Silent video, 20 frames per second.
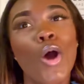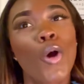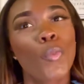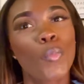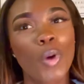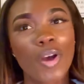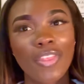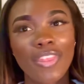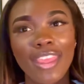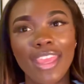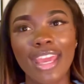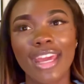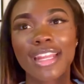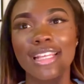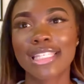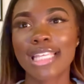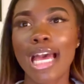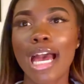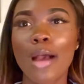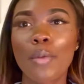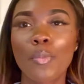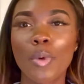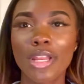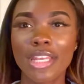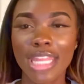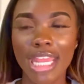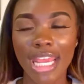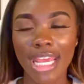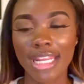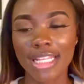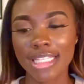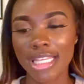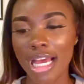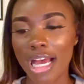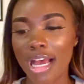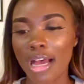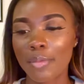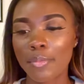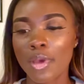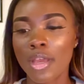one thing at a time, one day at a
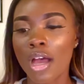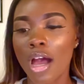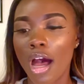time.